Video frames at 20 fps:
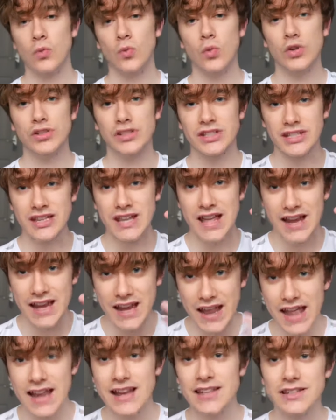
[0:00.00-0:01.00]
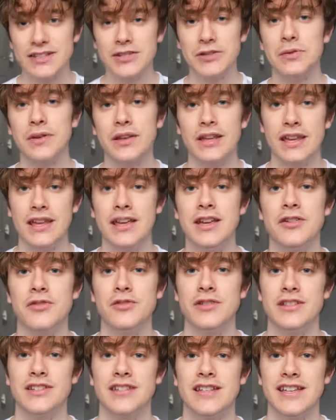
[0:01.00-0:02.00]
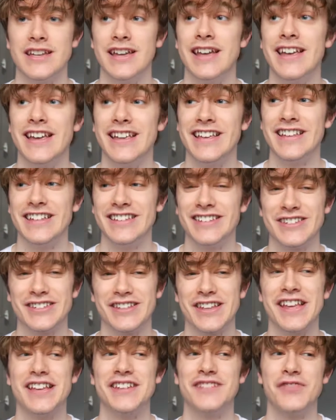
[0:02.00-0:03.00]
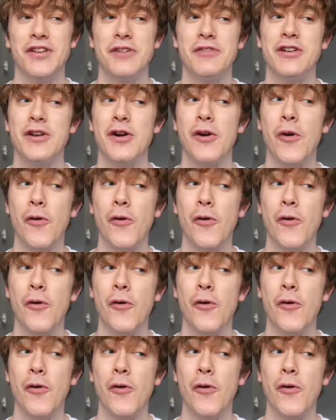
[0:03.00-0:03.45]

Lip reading: CNN is doing here is very